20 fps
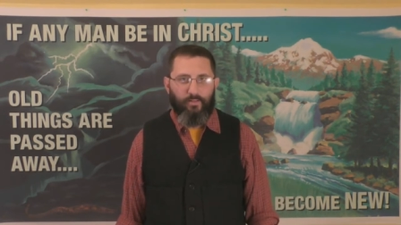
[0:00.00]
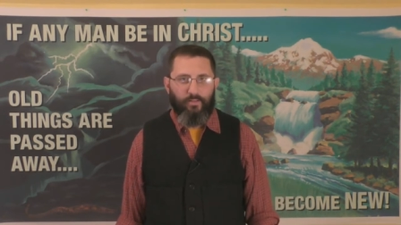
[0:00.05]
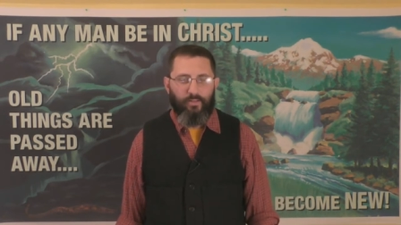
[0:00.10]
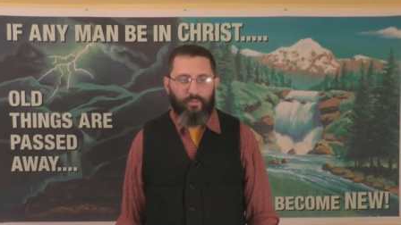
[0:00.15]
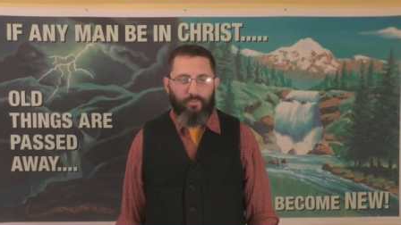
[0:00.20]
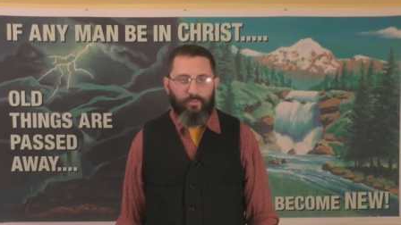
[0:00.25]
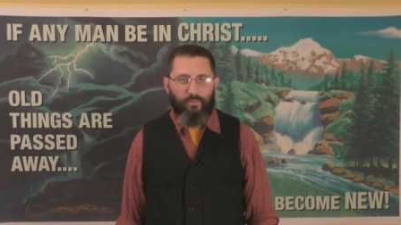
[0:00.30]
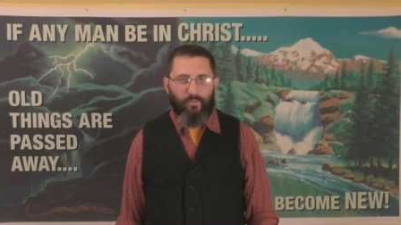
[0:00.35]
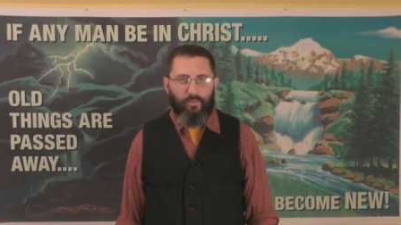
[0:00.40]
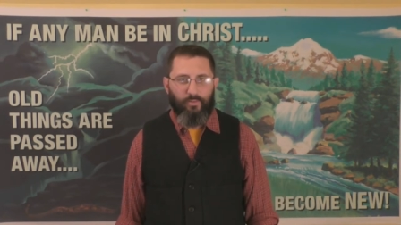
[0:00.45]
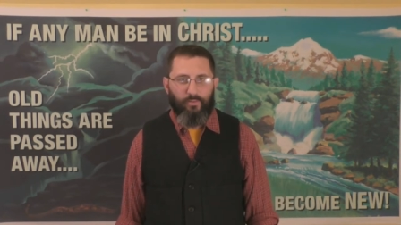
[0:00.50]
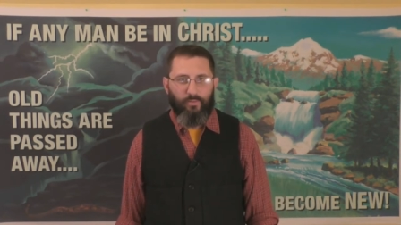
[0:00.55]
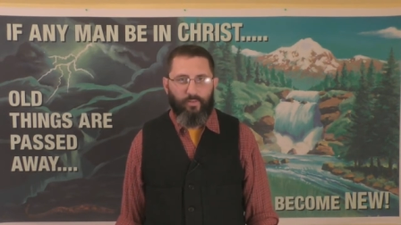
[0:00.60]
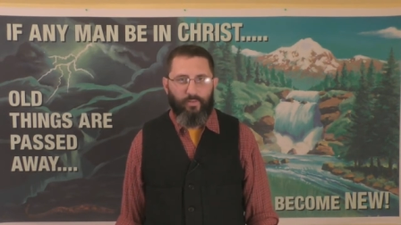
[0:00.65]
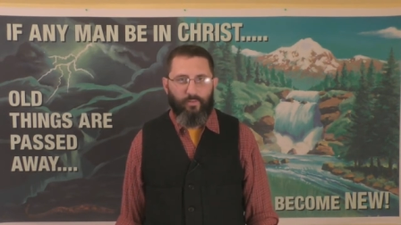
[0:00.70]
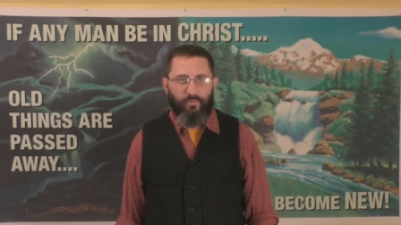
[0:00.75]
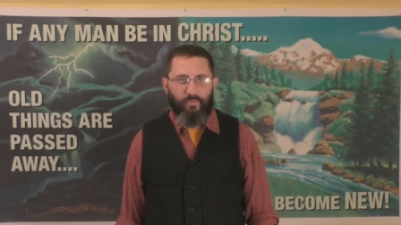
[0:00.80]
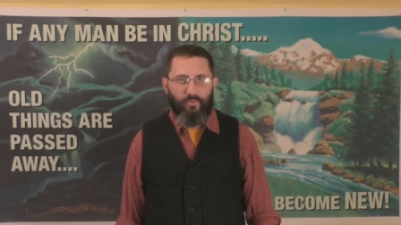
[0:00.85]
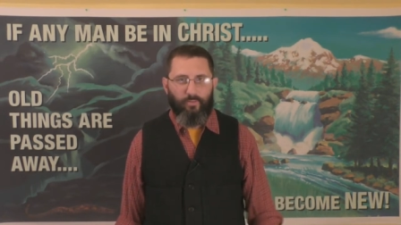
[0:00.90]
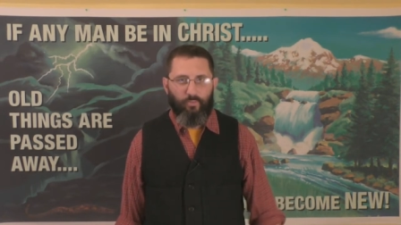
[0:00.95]
some of you
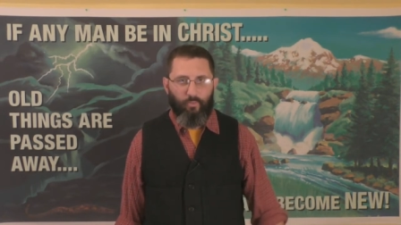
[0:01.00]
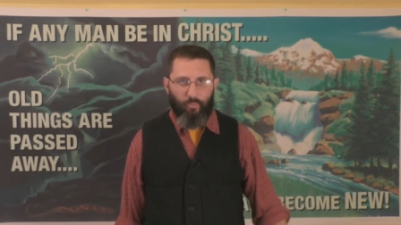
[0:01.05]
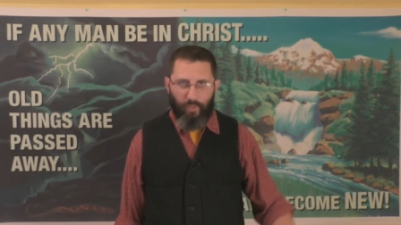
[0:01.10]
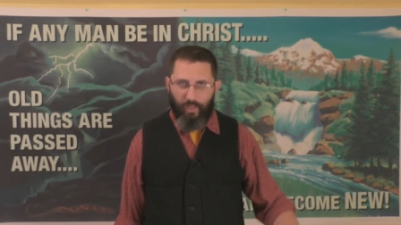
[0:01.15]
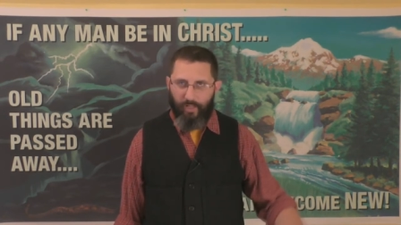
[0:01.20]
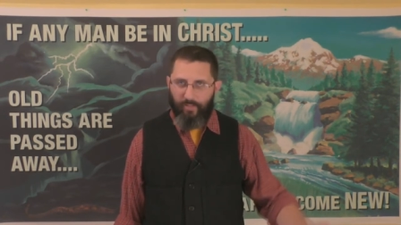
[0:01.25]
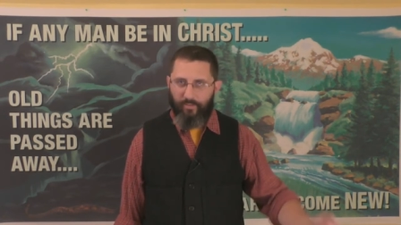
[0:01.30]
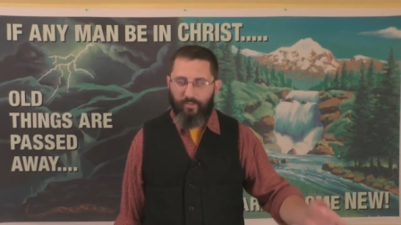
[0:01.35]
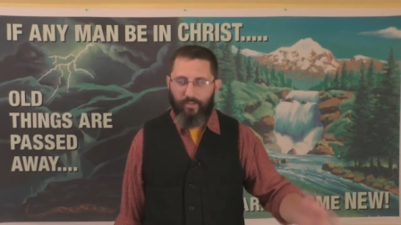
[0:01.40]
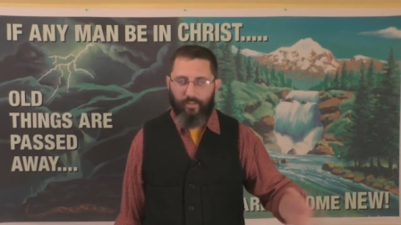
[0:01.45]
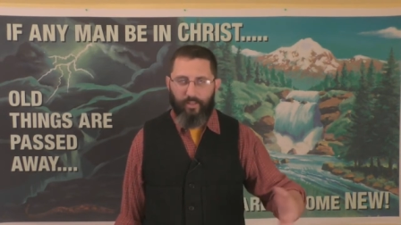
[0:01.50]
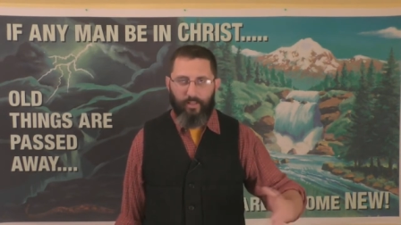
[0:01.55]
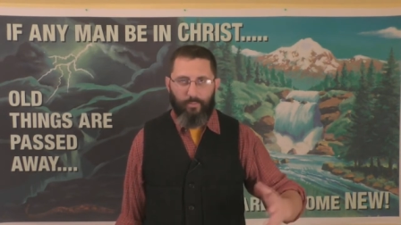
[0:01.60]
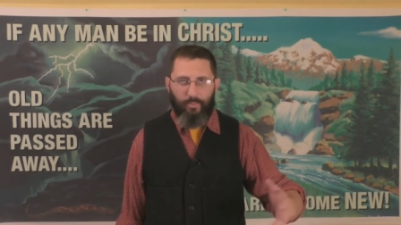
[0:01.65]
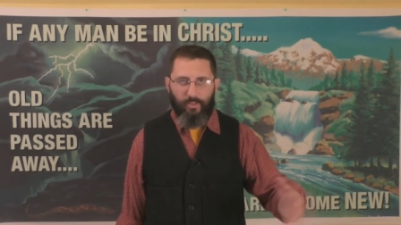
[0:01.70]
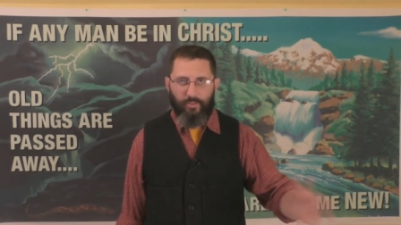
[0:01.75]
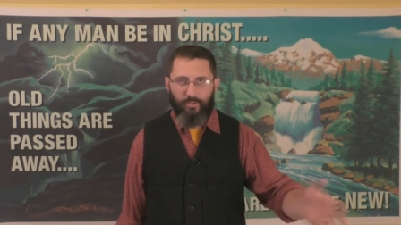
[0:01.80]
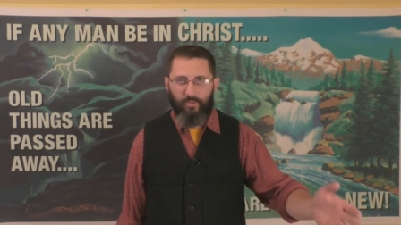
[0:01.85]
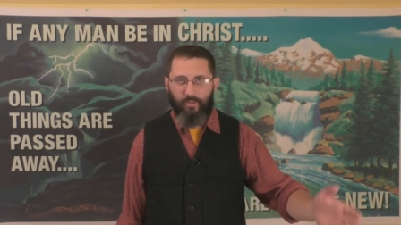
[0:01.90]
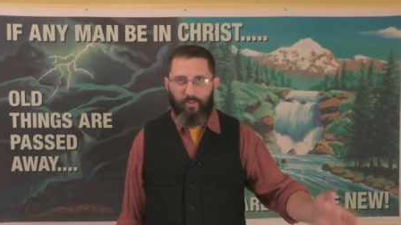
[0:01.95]
that have watched a lot
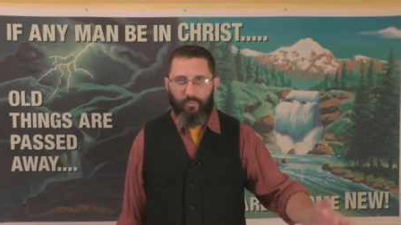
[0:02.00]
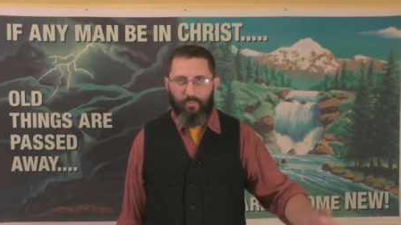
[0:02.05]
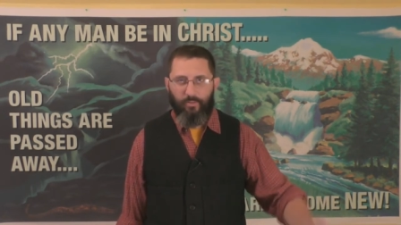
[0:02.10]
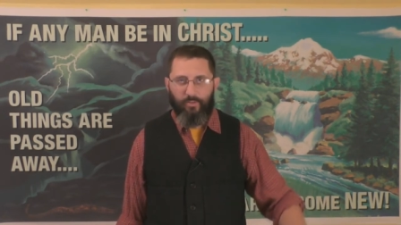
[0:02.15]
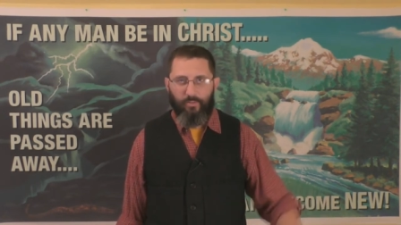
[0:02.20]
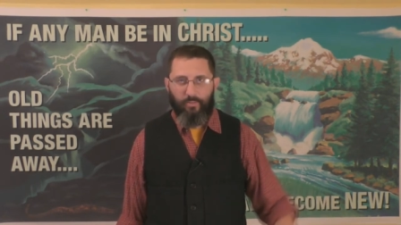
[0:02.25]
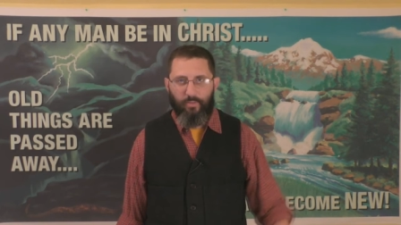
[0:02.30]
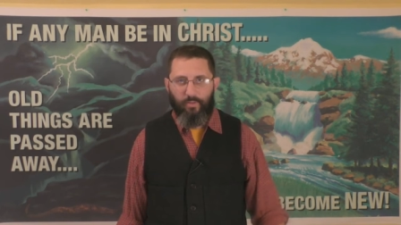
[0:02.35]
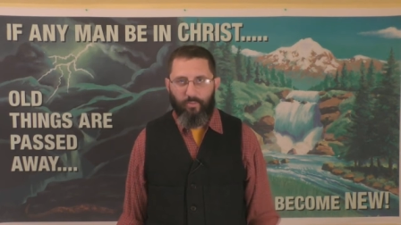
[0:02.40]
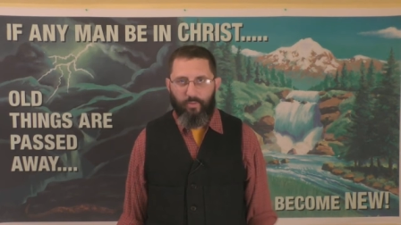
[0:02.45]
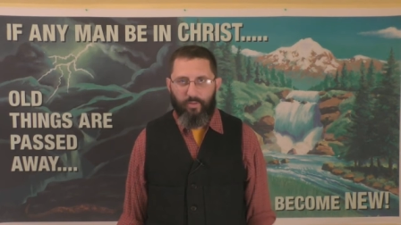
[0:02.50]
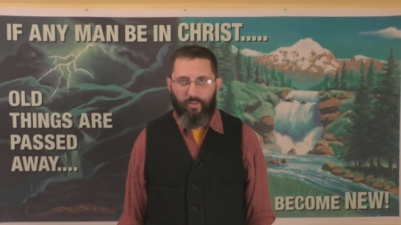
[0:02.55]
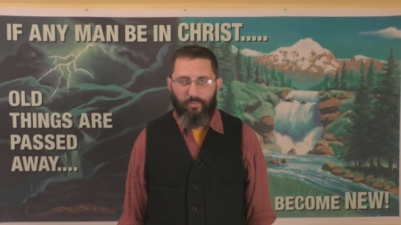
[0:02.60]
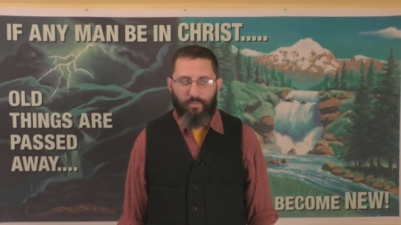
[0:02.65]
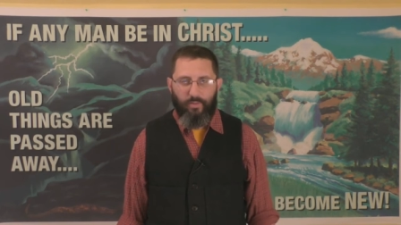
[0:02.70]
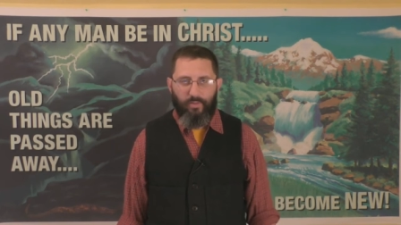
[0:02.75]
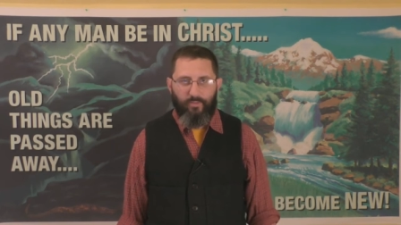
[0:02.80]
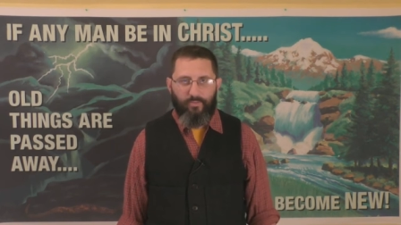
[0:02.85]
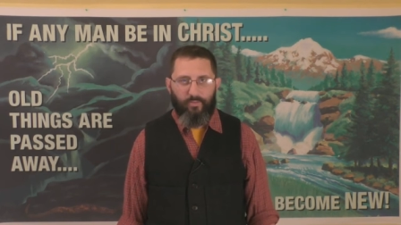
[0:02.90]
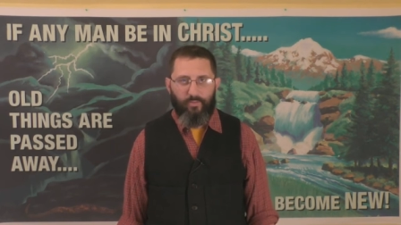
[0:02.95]
of my sermons been
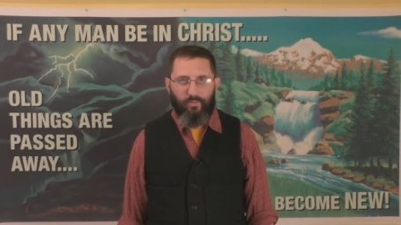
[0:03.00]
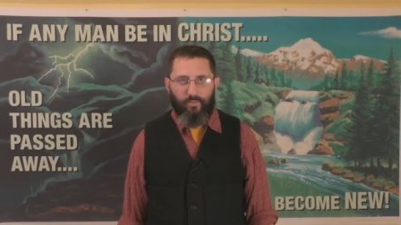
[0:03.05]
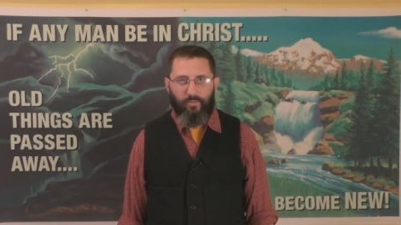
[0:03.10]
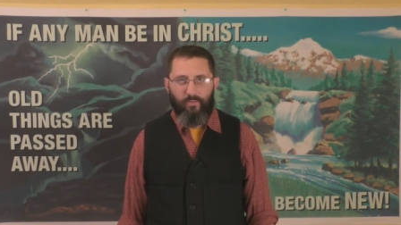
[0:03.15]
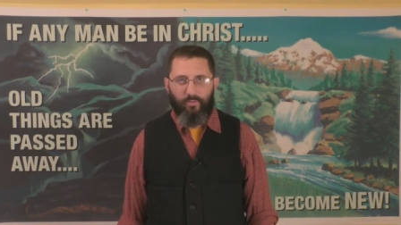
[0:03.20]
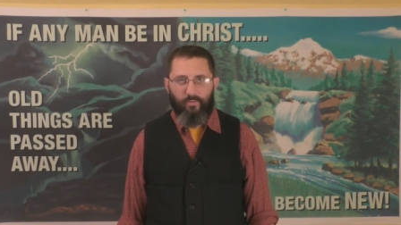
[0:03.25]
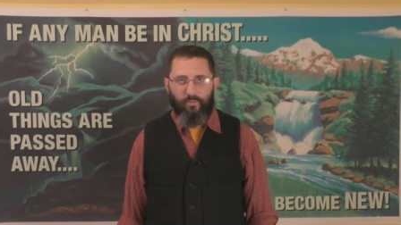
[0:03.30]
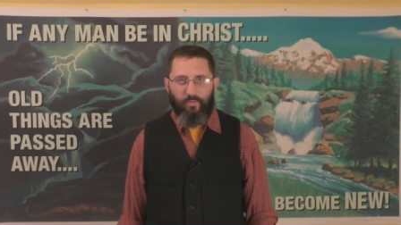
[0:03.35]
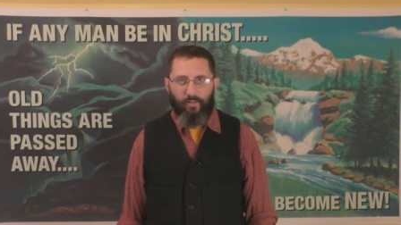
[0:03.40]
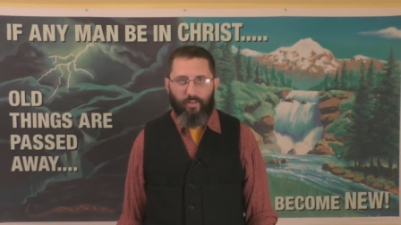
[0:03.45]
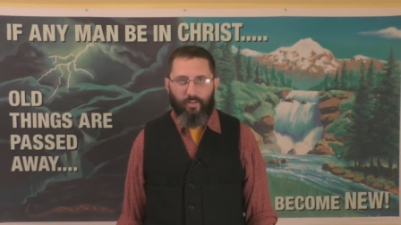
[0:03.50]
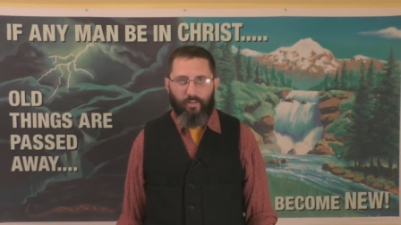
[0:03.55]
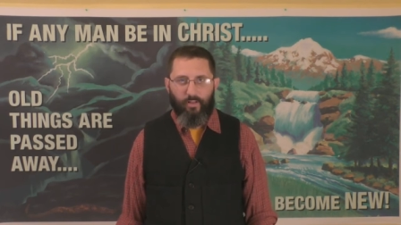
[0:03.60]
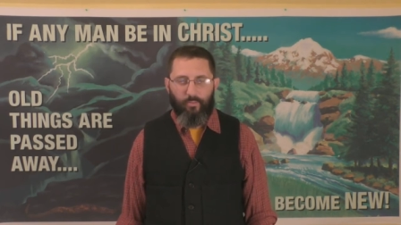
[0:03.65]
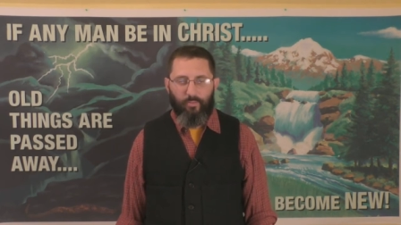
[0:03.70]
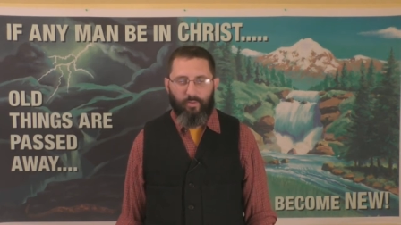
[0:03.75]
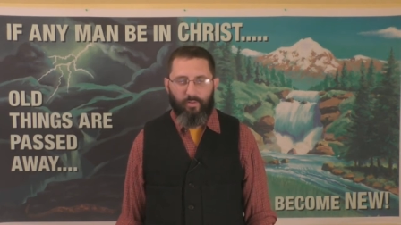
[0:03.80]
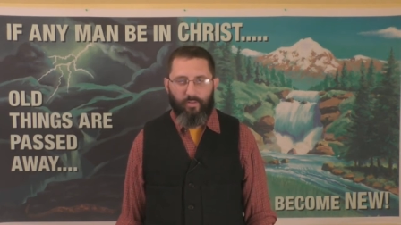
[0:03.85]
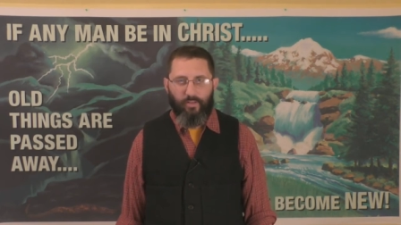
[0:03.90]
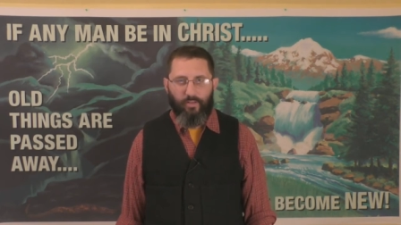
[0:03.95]
with me for a
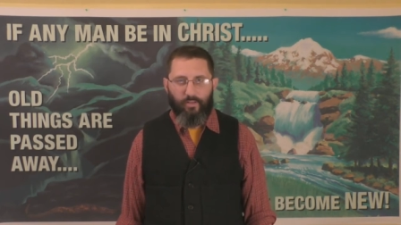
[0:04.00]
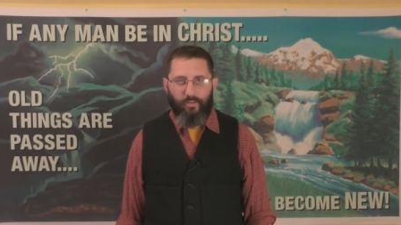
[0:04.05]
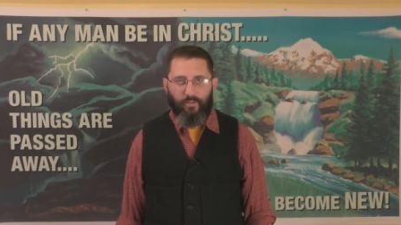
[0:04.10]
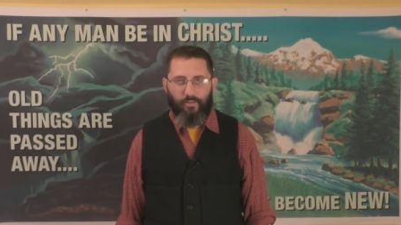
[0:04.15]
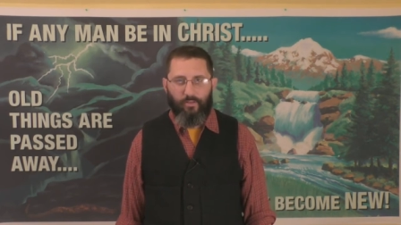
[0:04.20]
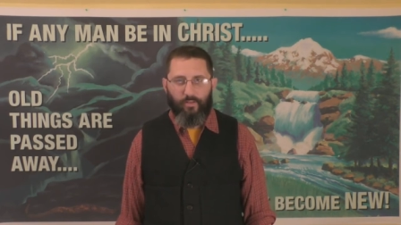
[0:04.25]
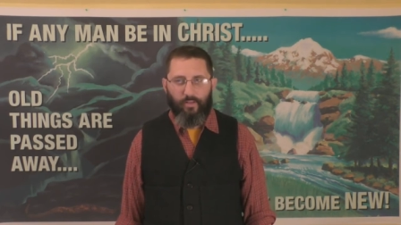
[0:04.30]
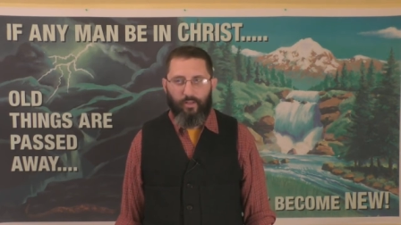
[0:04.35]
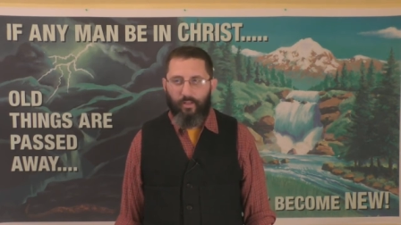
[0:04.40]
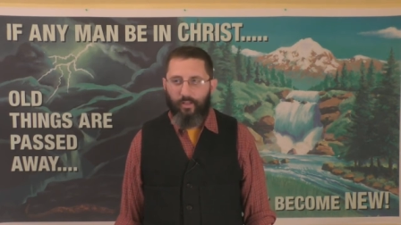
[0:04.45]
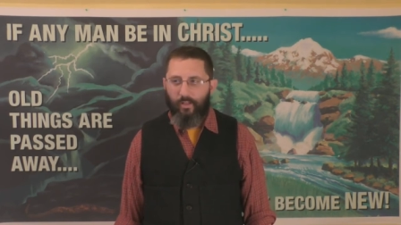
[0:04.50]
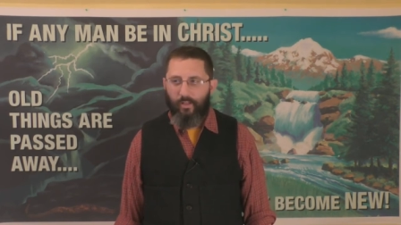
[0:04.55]
number of years.